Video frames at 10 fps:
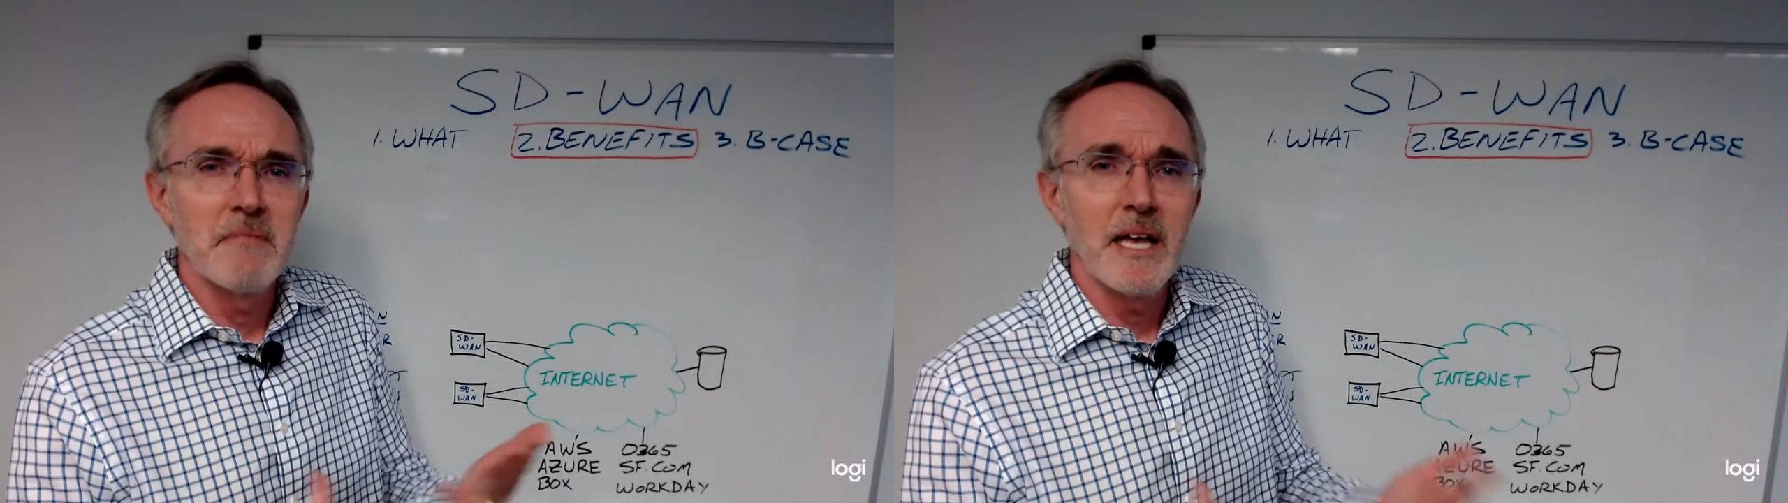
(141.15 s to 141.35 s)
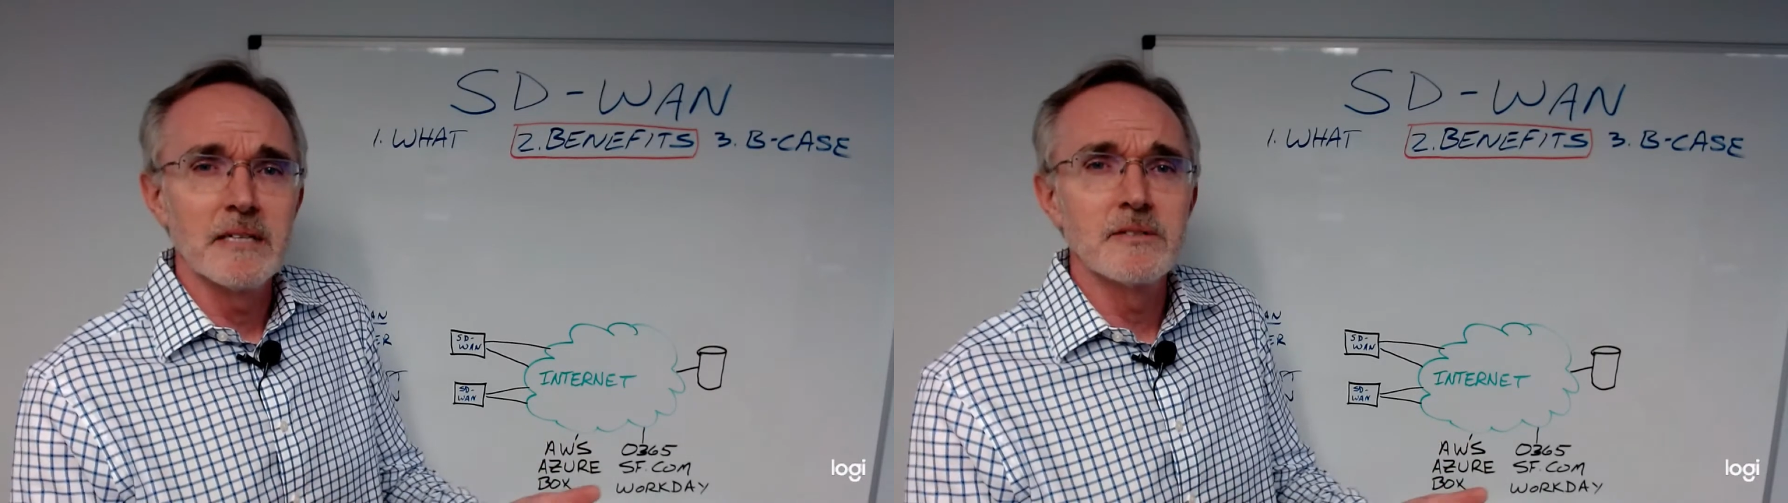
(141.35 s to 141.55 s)

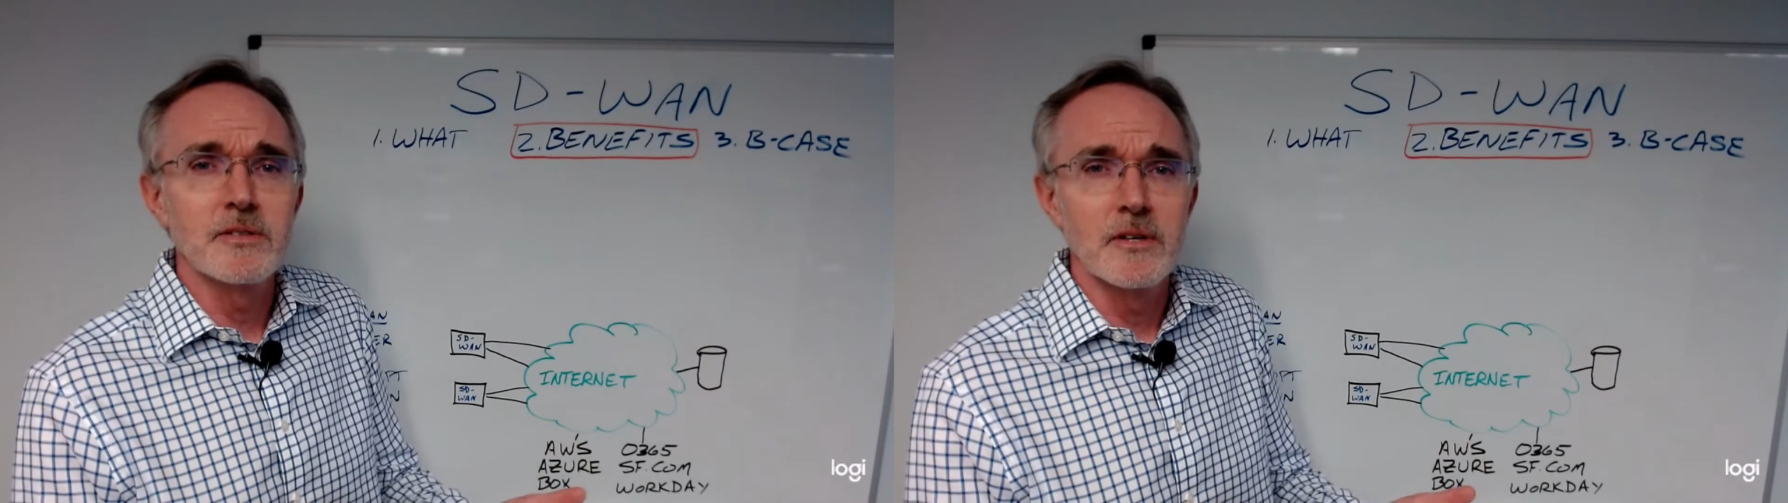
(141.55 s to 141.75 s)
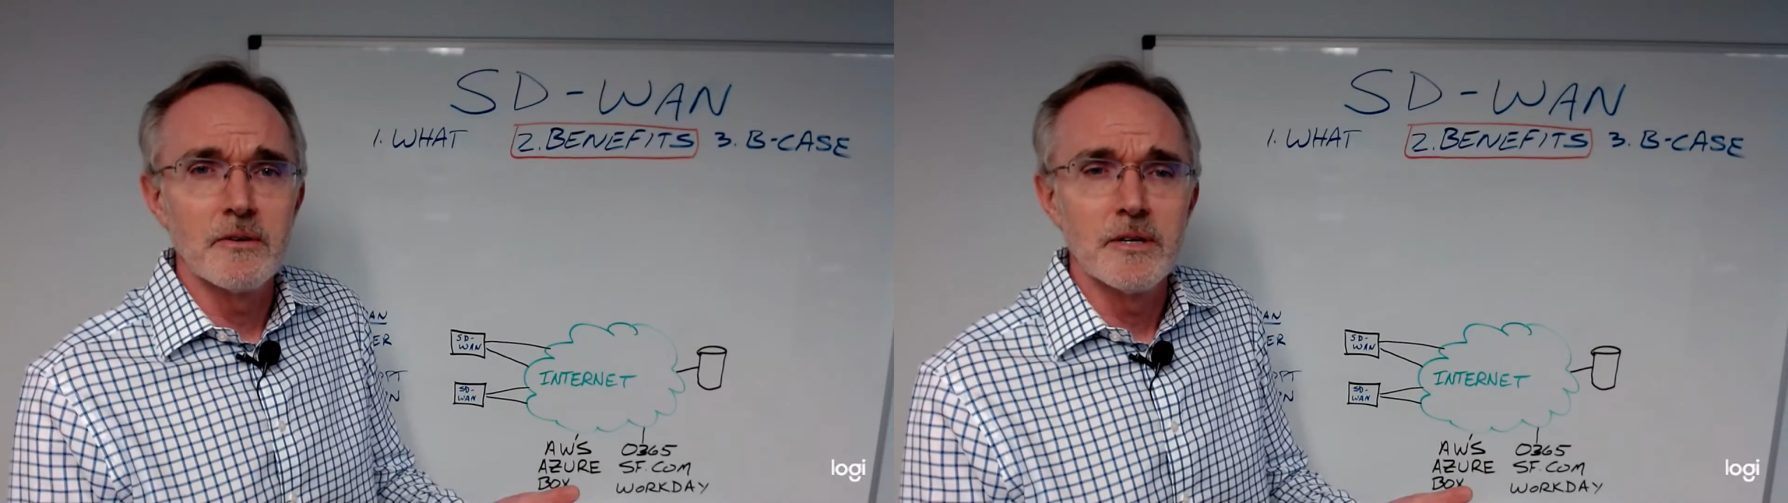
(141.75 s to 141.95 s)
and
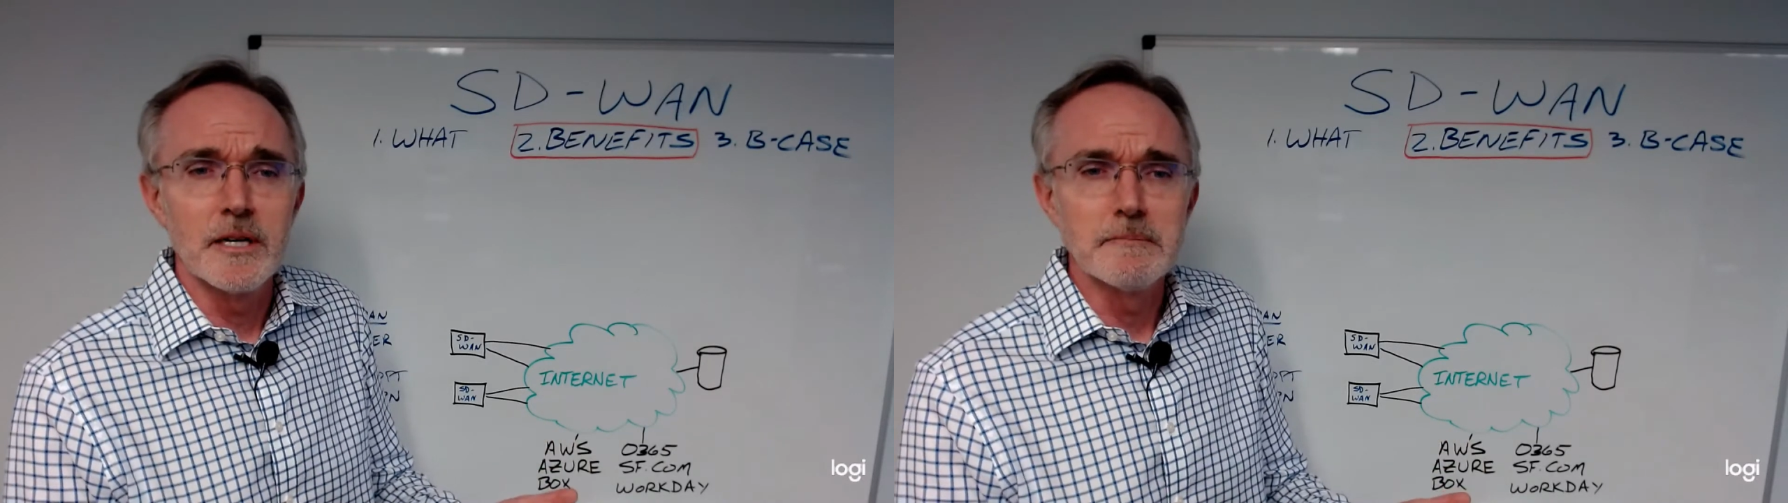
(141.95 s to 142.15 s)
security.